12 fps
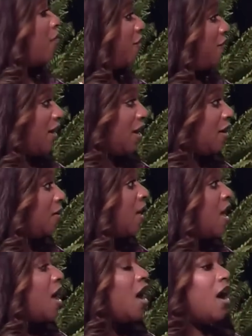for him.
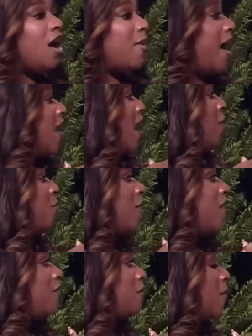I got to
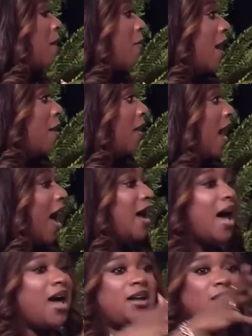pray for my mama. I
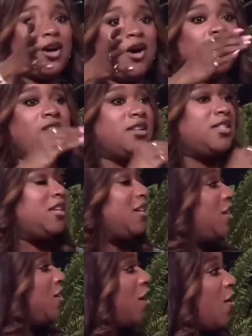got to go there to,
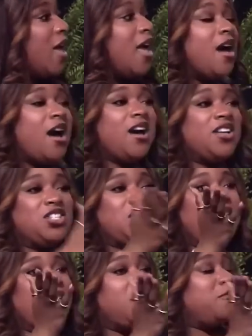you know,
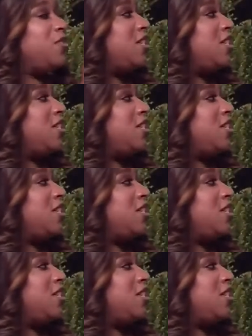Jacob just